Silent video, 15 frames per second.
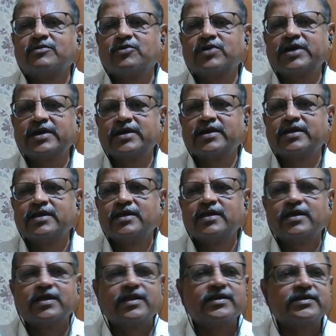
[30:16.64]
Okay?
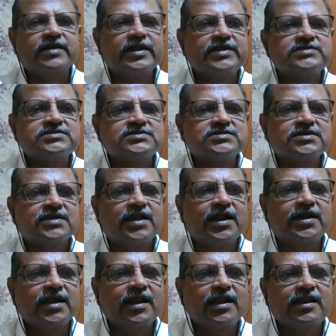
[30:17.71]
It needs
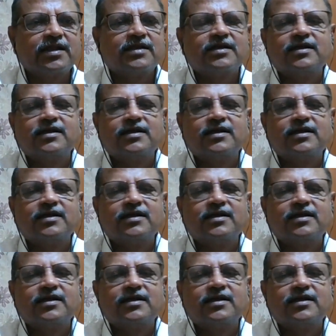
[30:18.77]
little